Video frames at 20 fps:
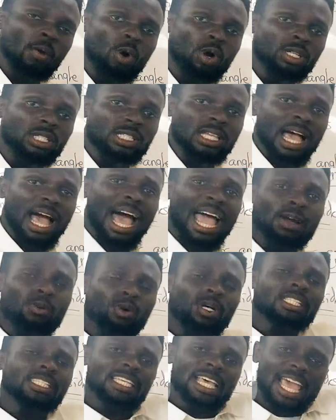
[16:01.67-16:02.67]
want? I
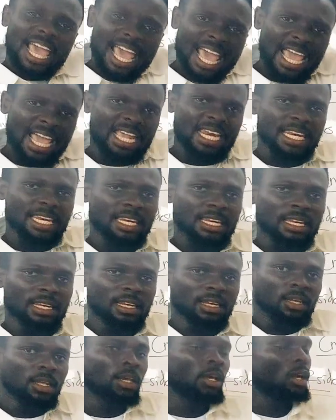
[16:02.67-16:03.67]
want N.
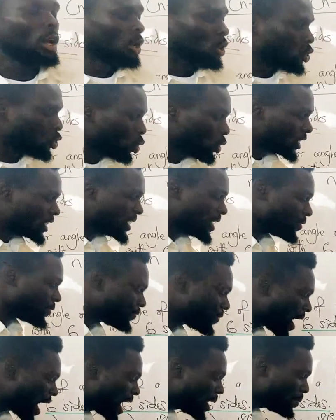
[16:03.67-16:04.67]
So
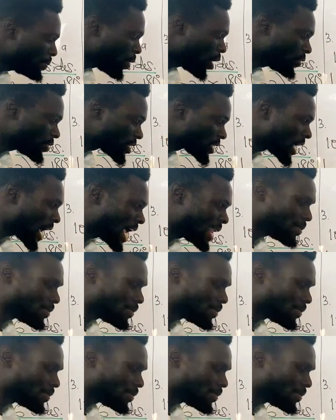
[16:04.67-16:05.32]
divide both sides